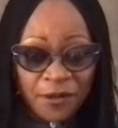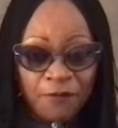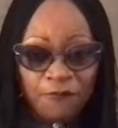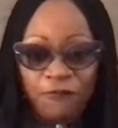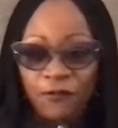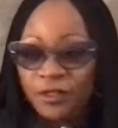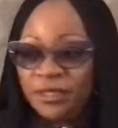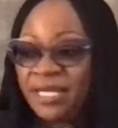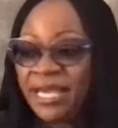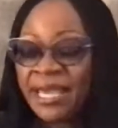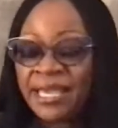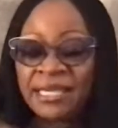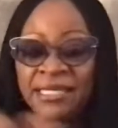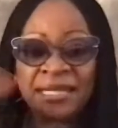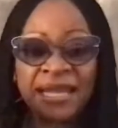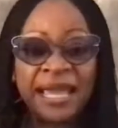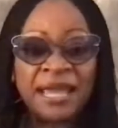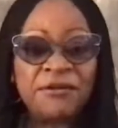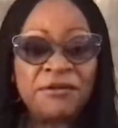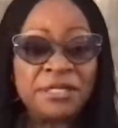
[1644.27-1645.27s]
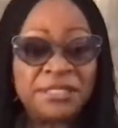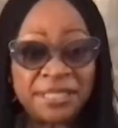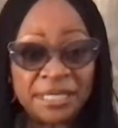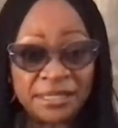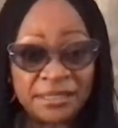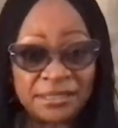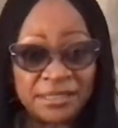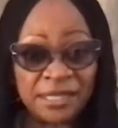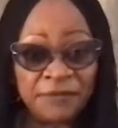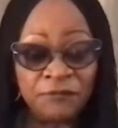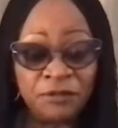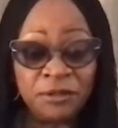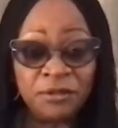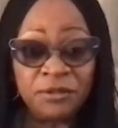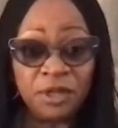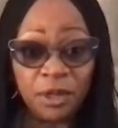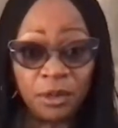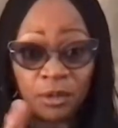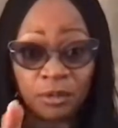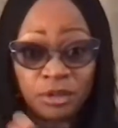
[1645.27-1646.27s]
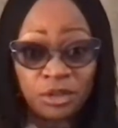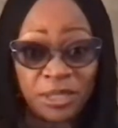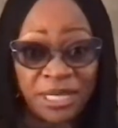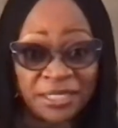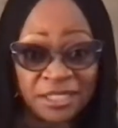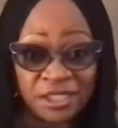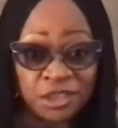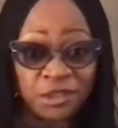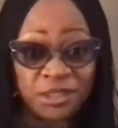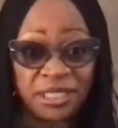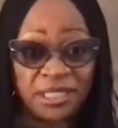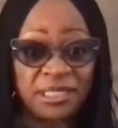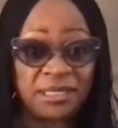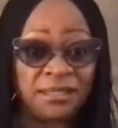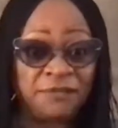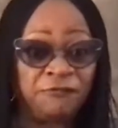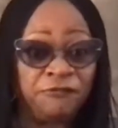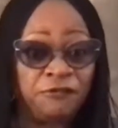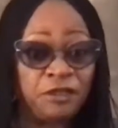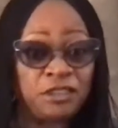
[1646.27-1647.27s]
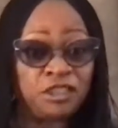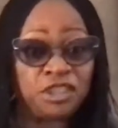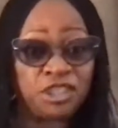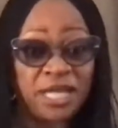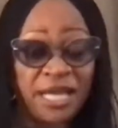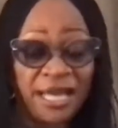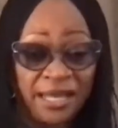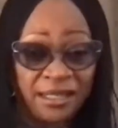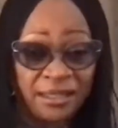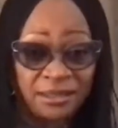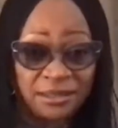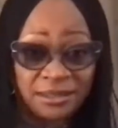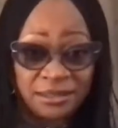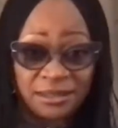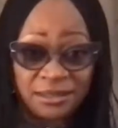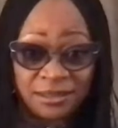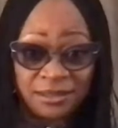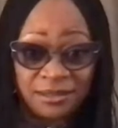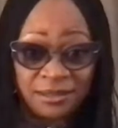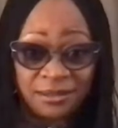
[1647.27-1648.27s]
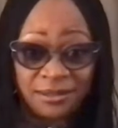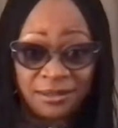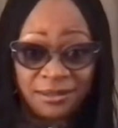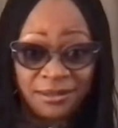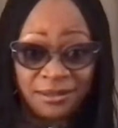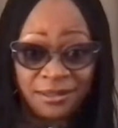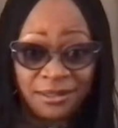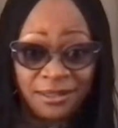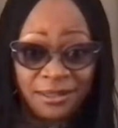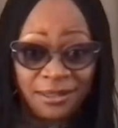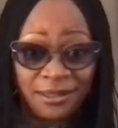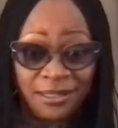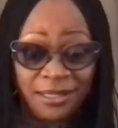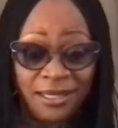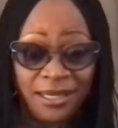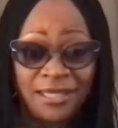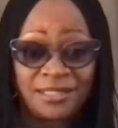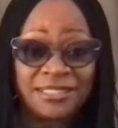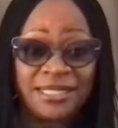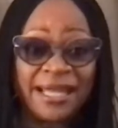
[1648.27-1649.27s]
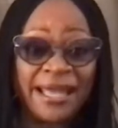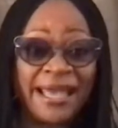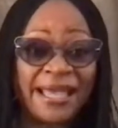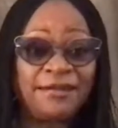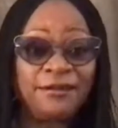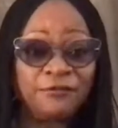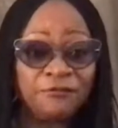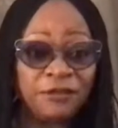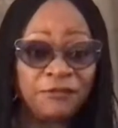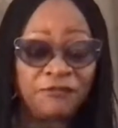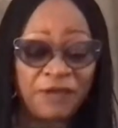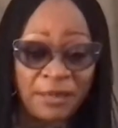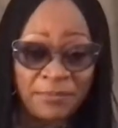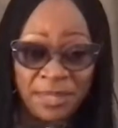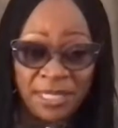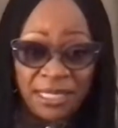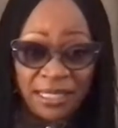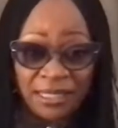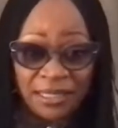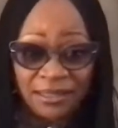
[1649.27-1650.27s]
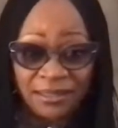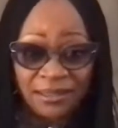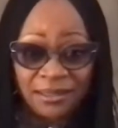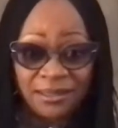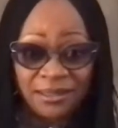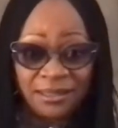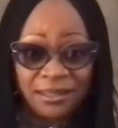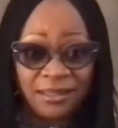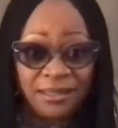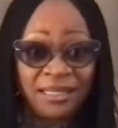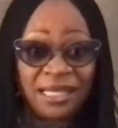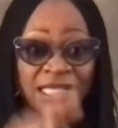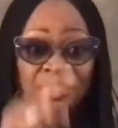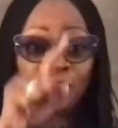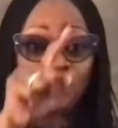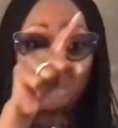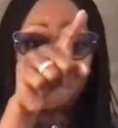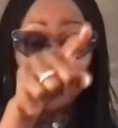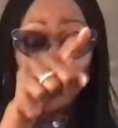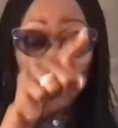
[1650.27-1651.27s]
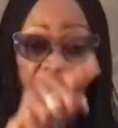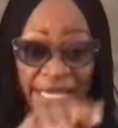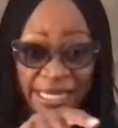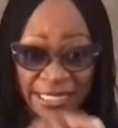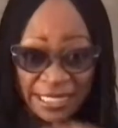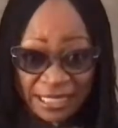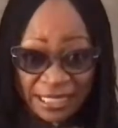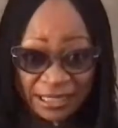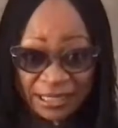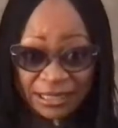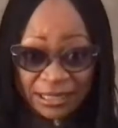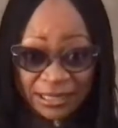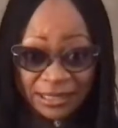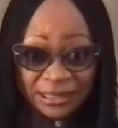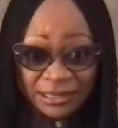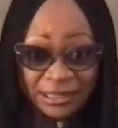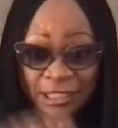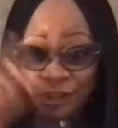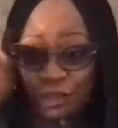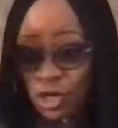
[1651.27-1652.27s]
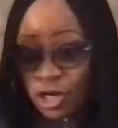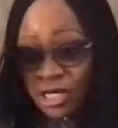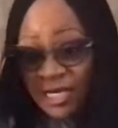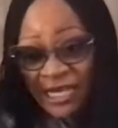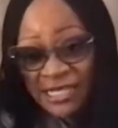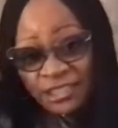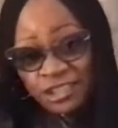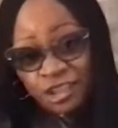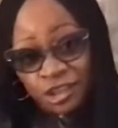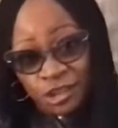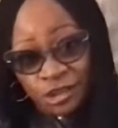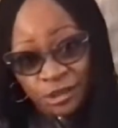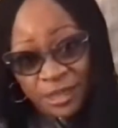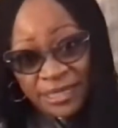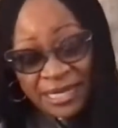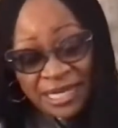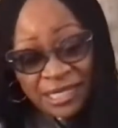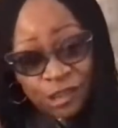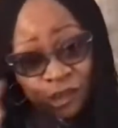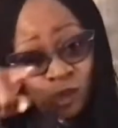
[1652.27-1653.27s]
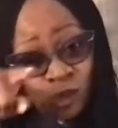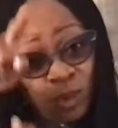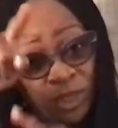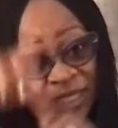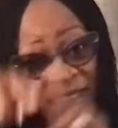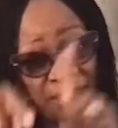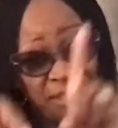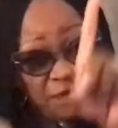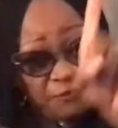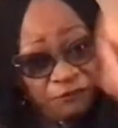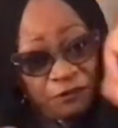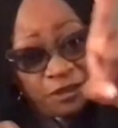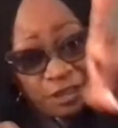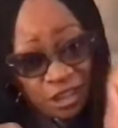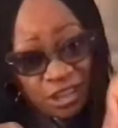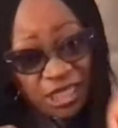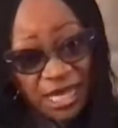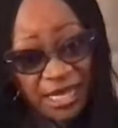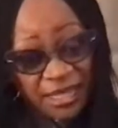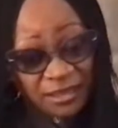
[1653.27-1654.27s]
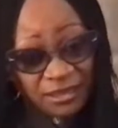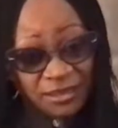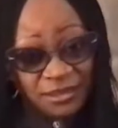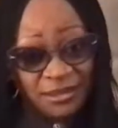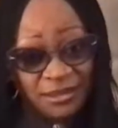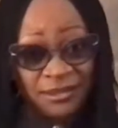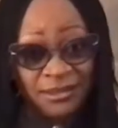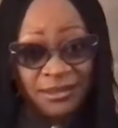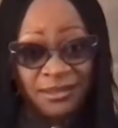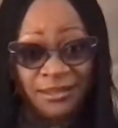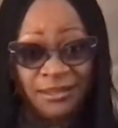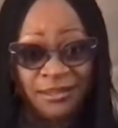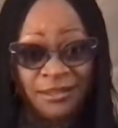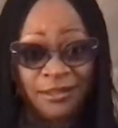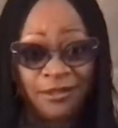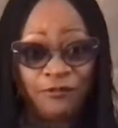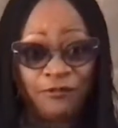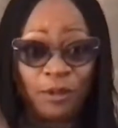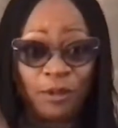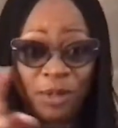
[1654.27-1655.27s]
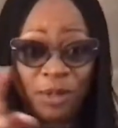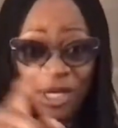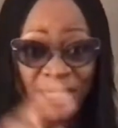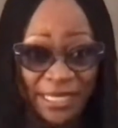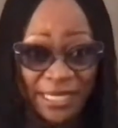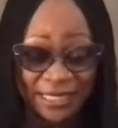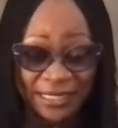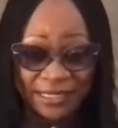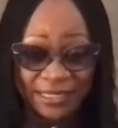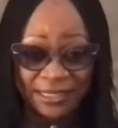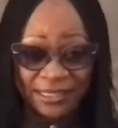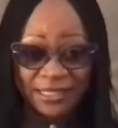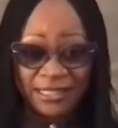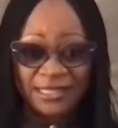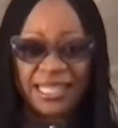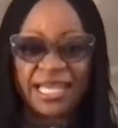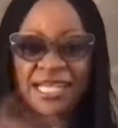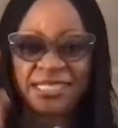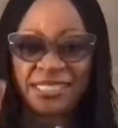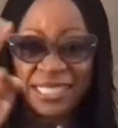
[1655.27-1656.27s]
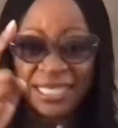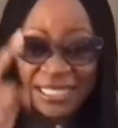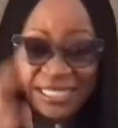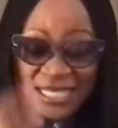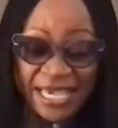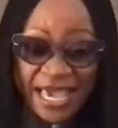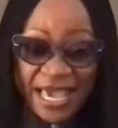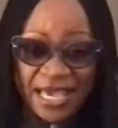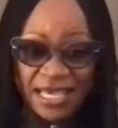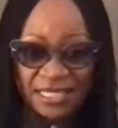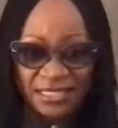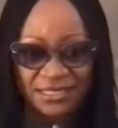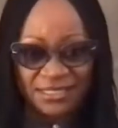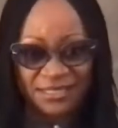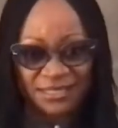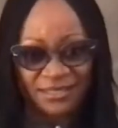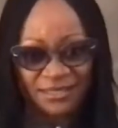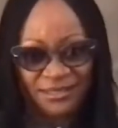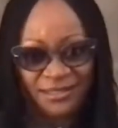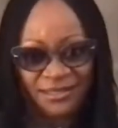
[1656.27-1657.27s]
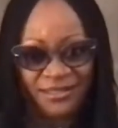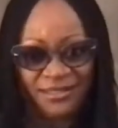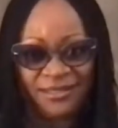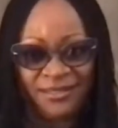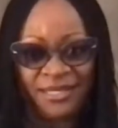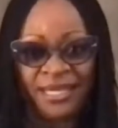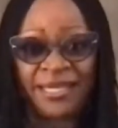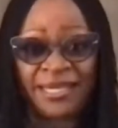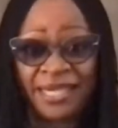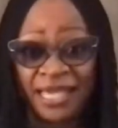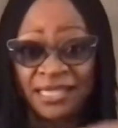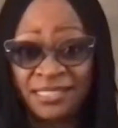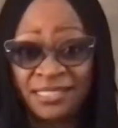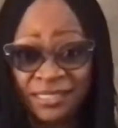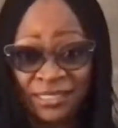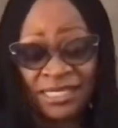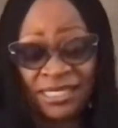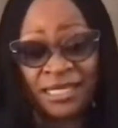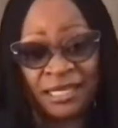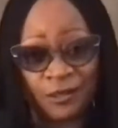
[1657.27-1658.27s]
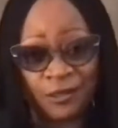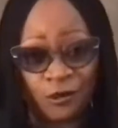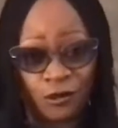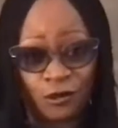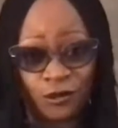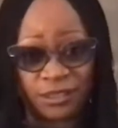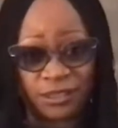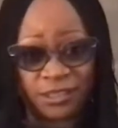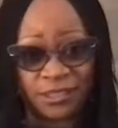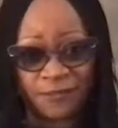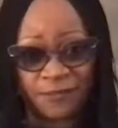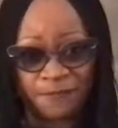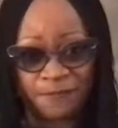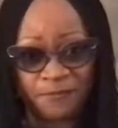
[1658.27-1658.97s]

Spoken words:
for their inheritance, even though traditionally the first child is the head of the family. They're suing. The younger children are suing the first child for money. 13 years, their case is still in court.